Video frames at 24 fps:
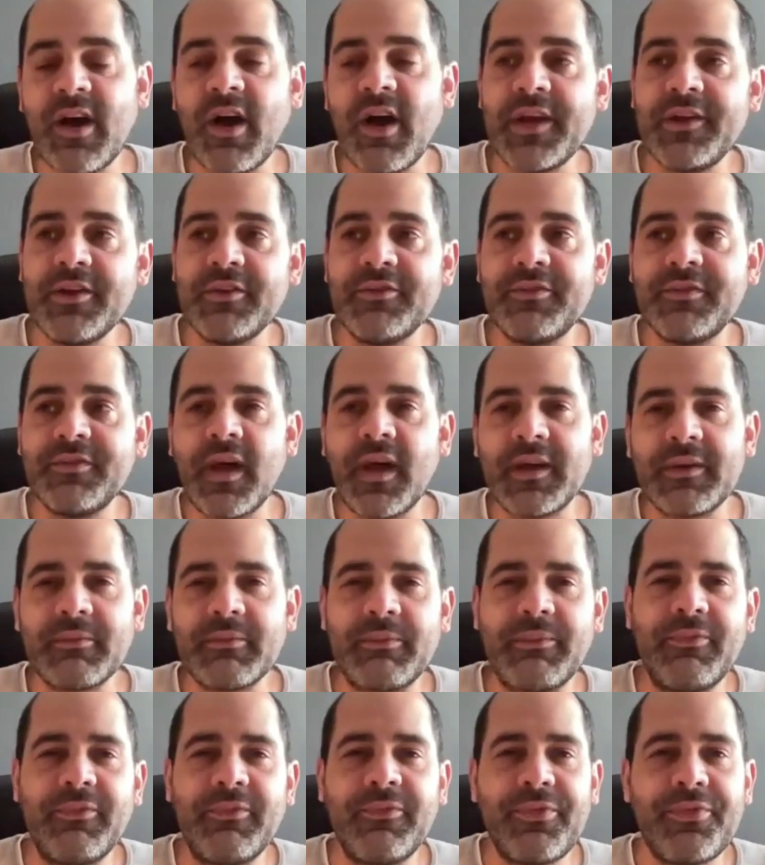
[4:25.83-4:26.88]
this kind of like
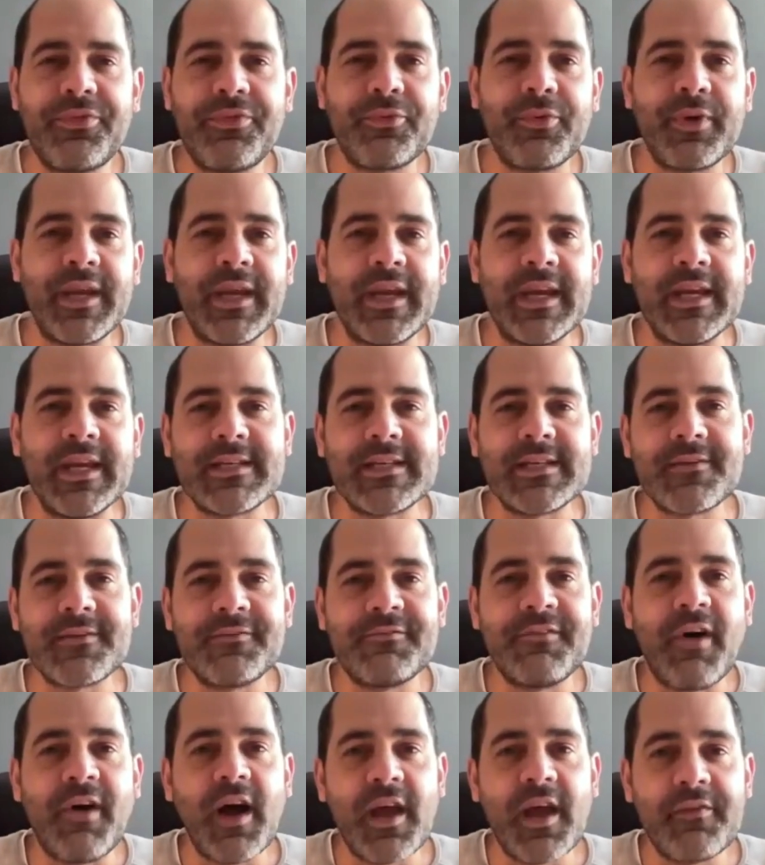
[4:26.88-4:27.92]
3 to
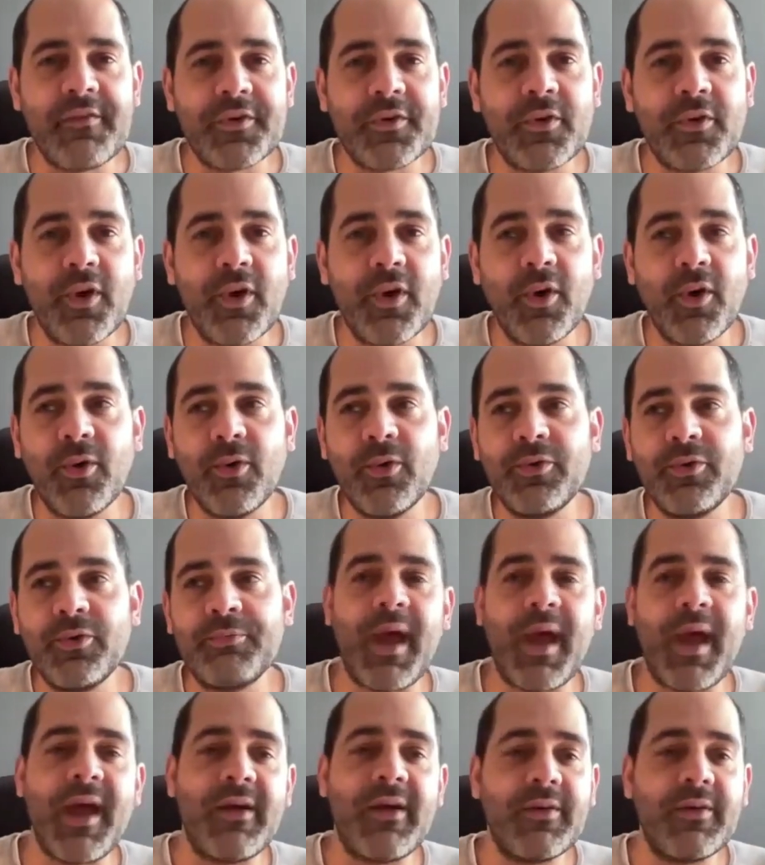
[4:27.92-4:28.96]
5-year-old
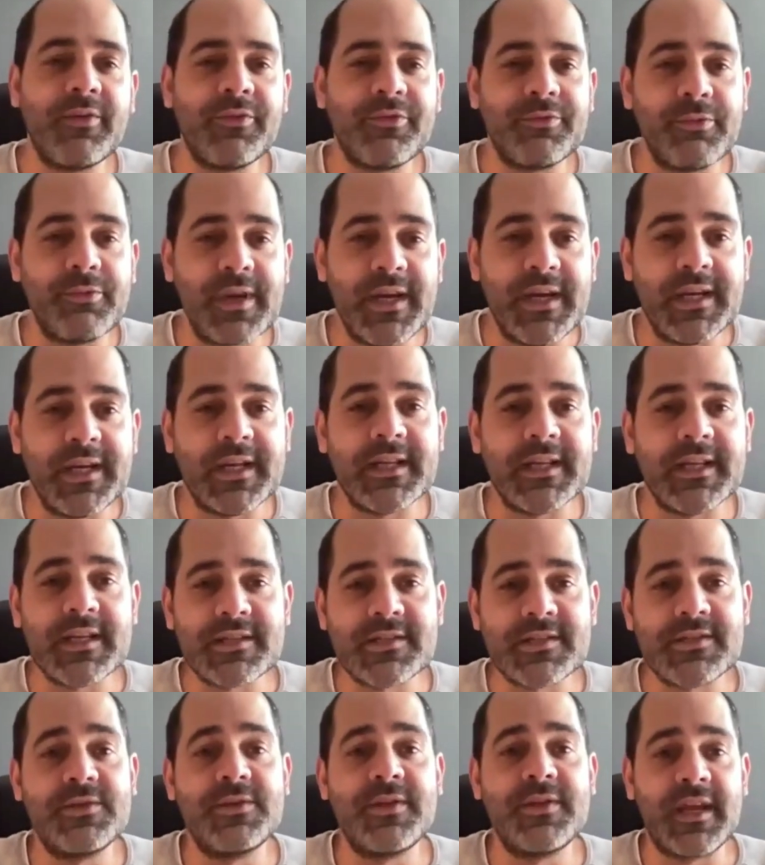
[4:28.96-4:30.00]
parents reading
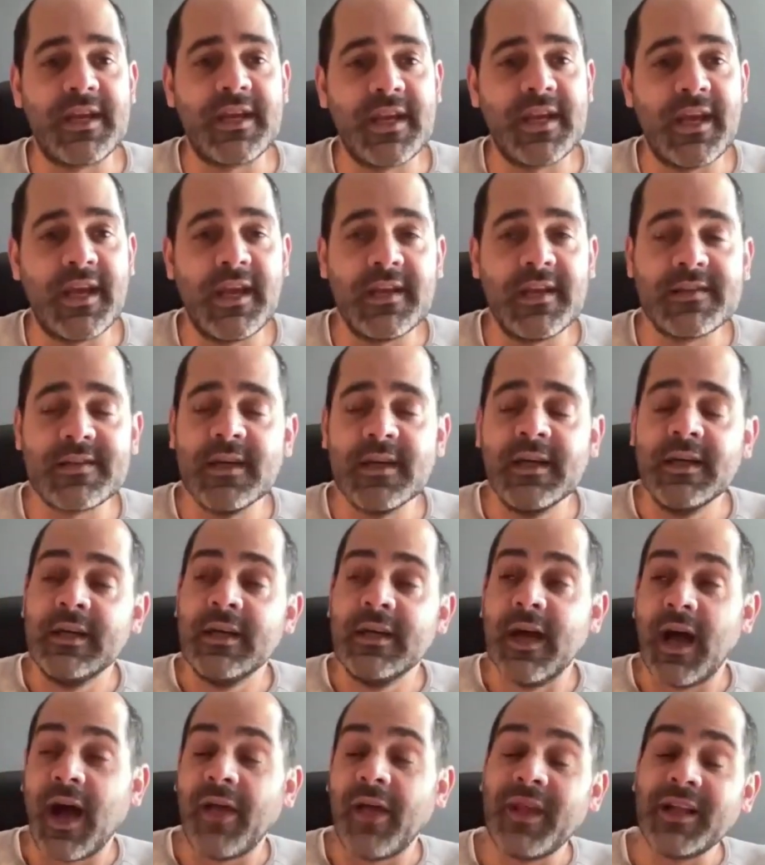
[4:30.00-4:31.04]
this to their kids.
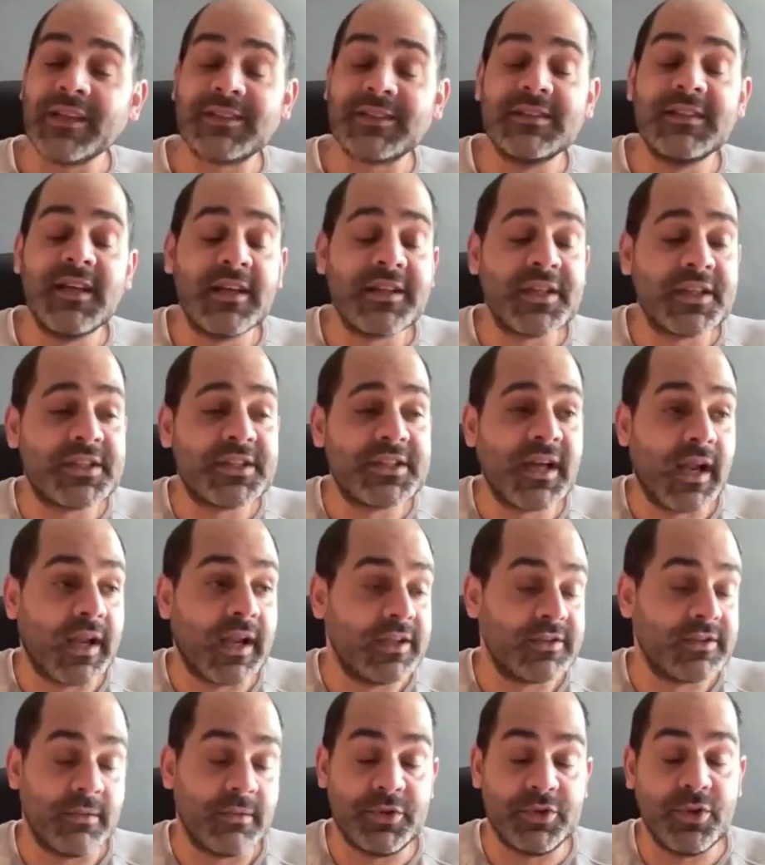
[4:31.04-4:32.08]
And that's another
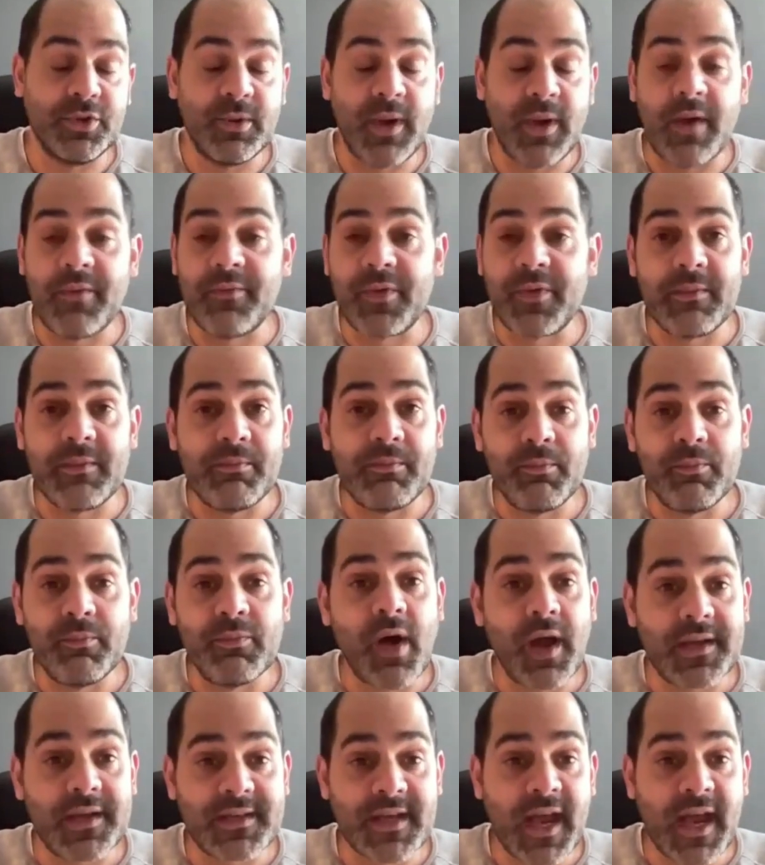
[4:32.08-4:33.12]
challenge I'm sure every
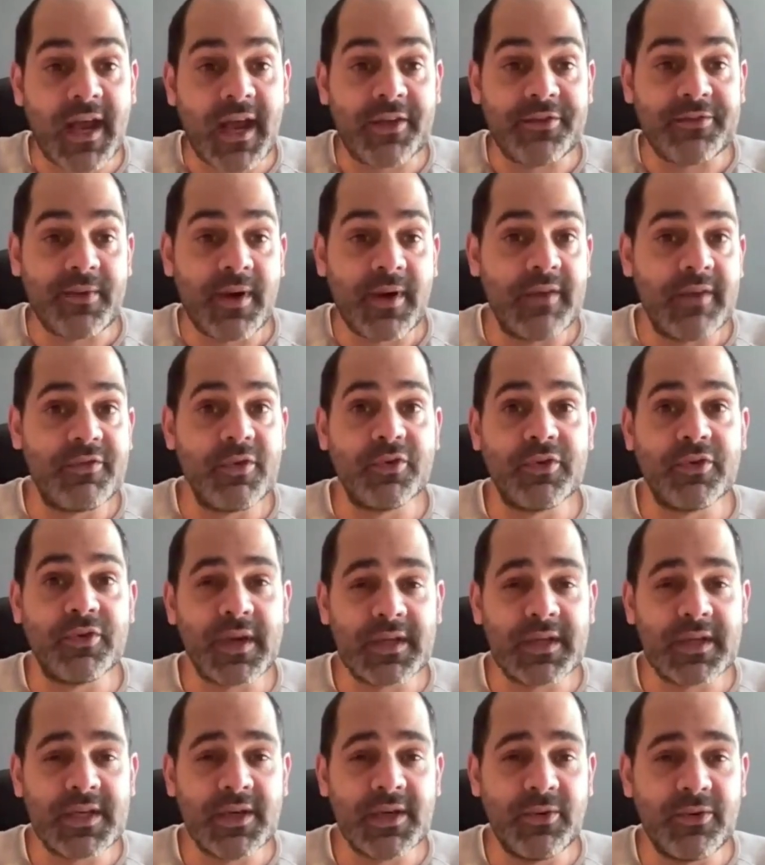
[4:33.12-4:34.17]
writer has, right? If you're doing
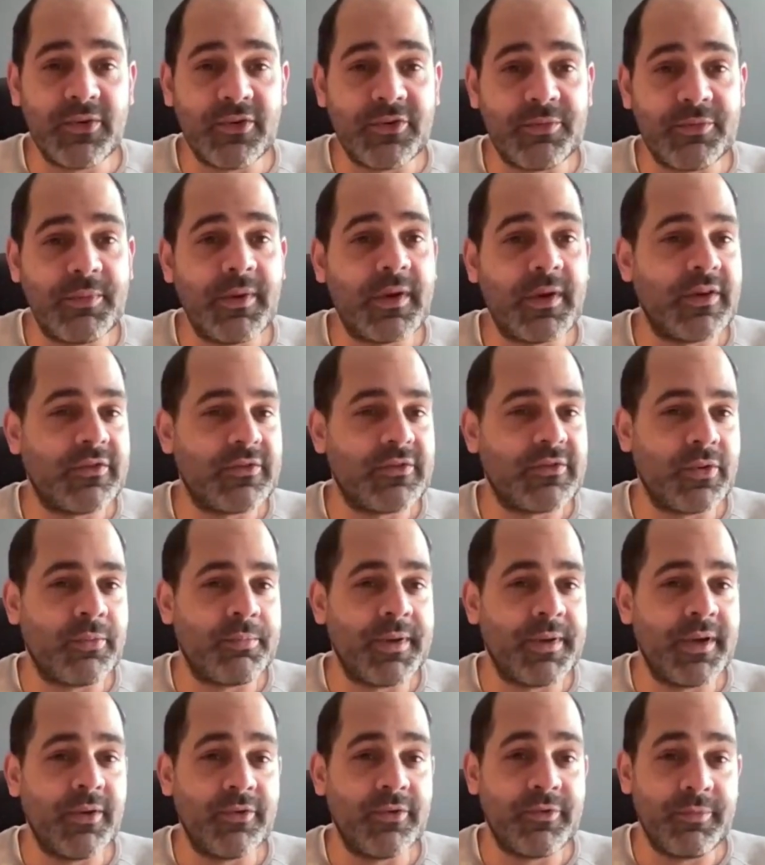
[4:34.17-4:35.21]
a children's book, it's got to
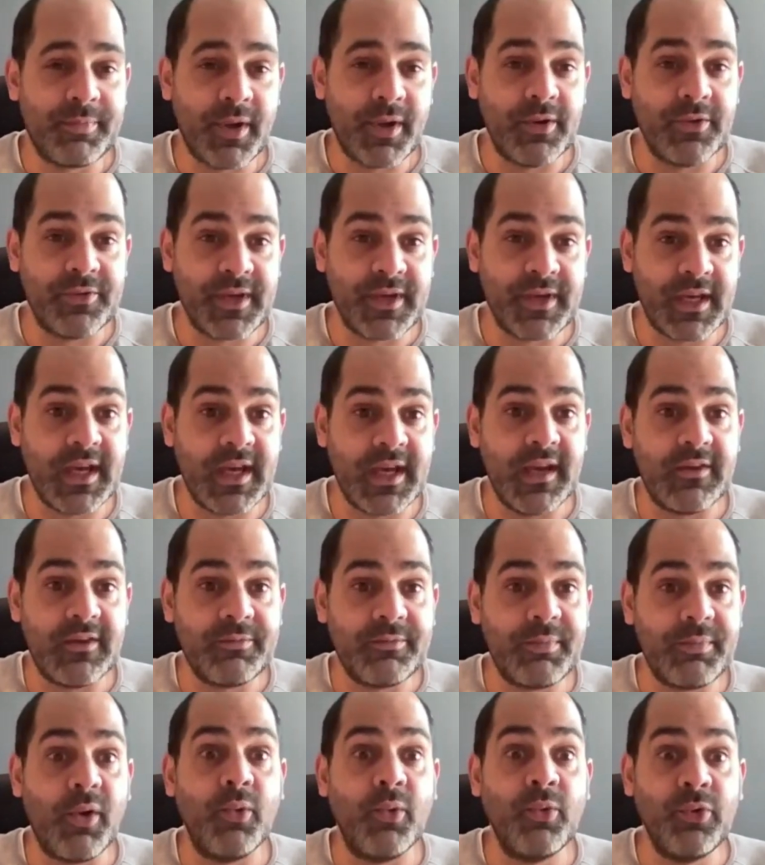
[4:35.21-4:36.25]
appeal to both kids,
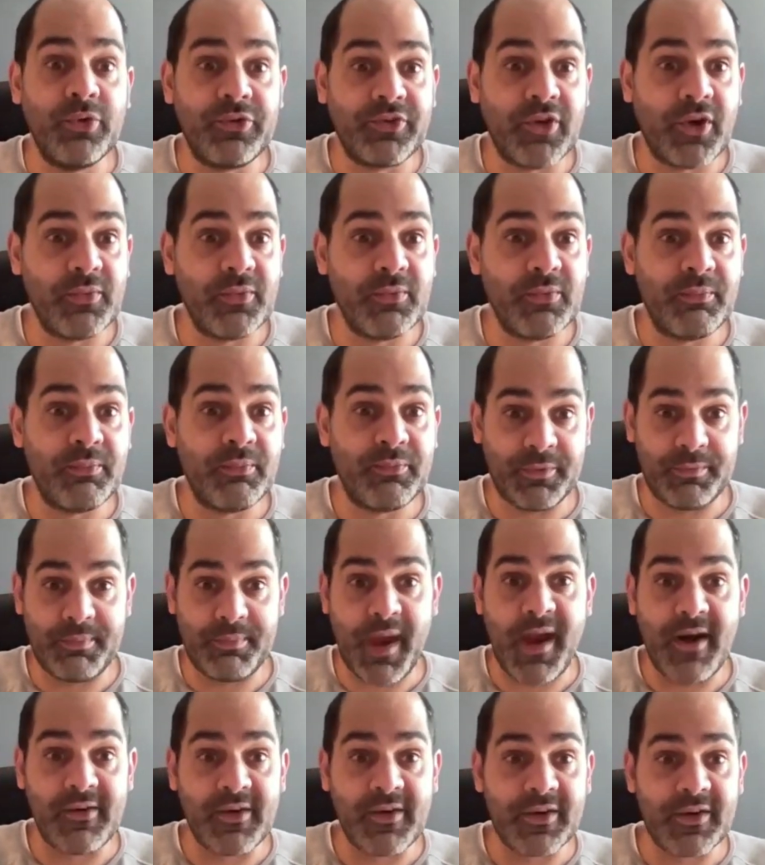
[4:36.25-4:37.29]
but also to
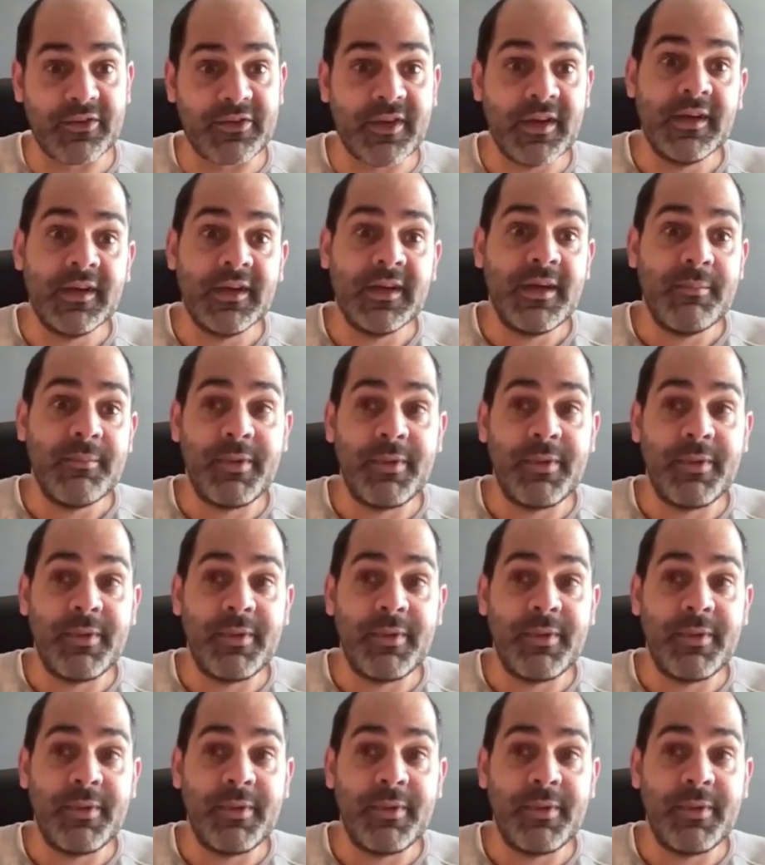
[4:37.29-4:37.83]
parents.